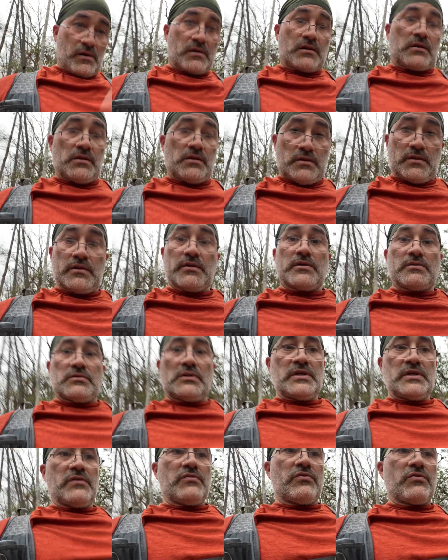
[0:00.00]

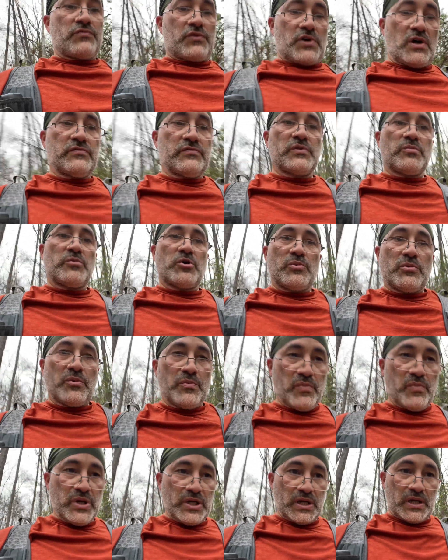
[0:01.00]
clearly comfortable
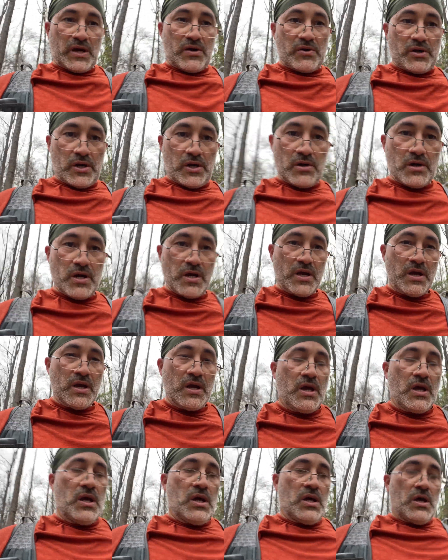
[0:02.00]
being out here,
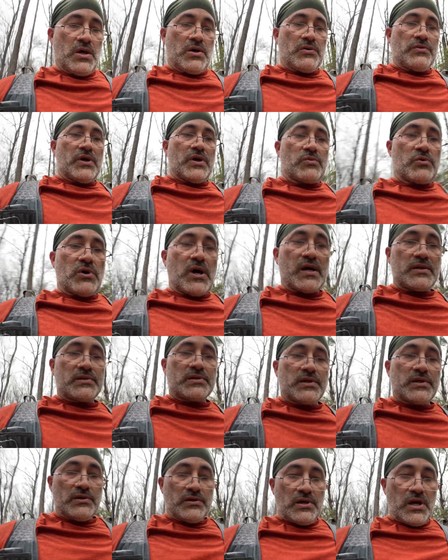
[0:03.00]
they will ask
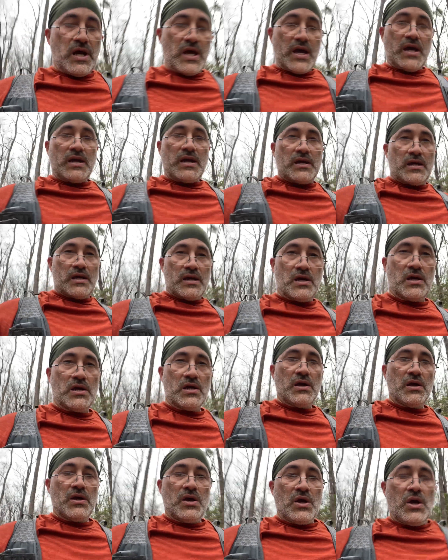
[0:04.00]
you, hey,
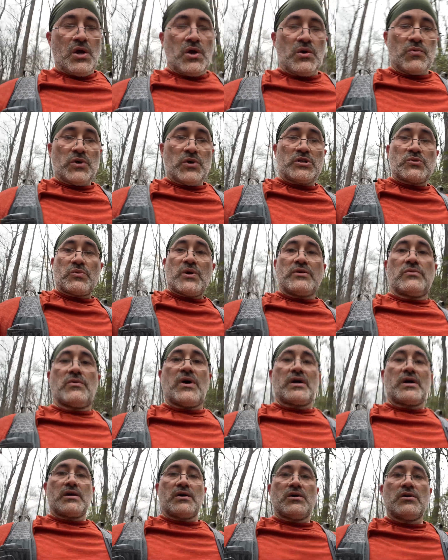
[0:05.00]
which way do I
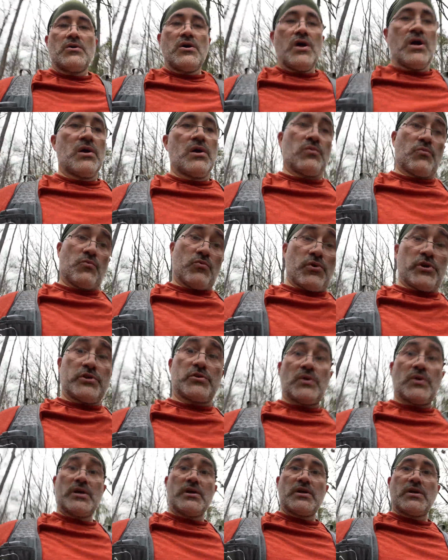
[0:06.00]
go? Which
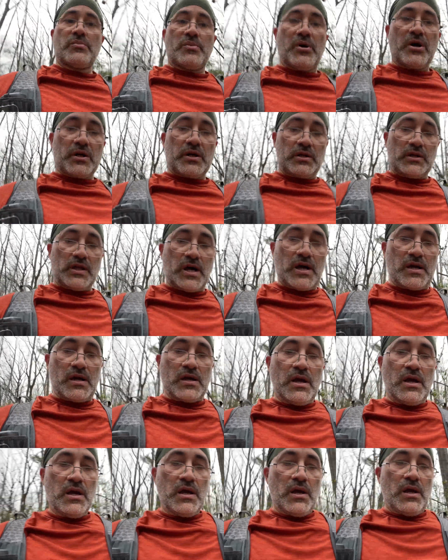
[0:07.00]
way to the parking lot?
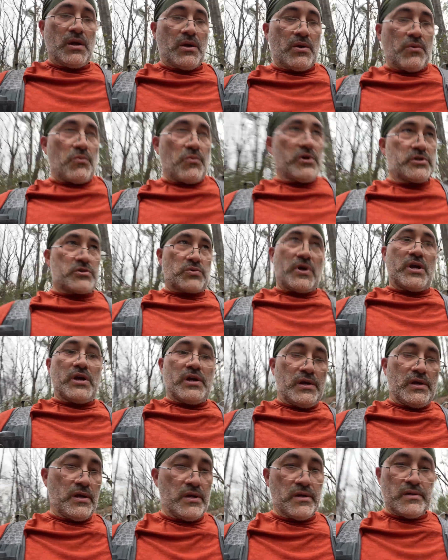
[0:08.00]
Which
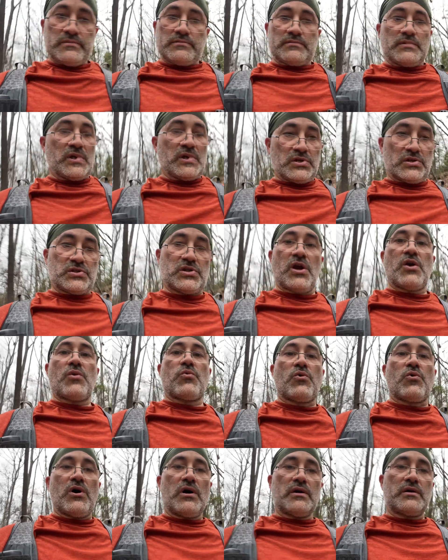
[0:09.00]
way is there
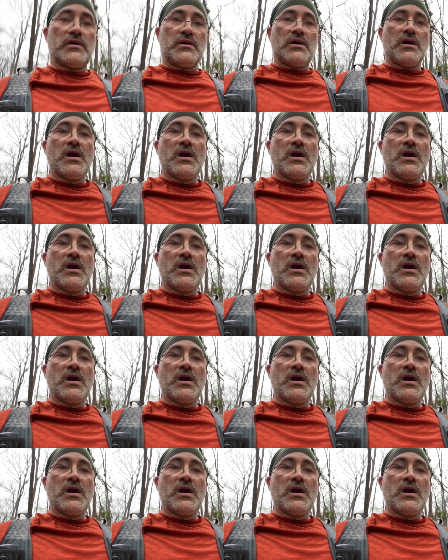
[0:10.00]
water?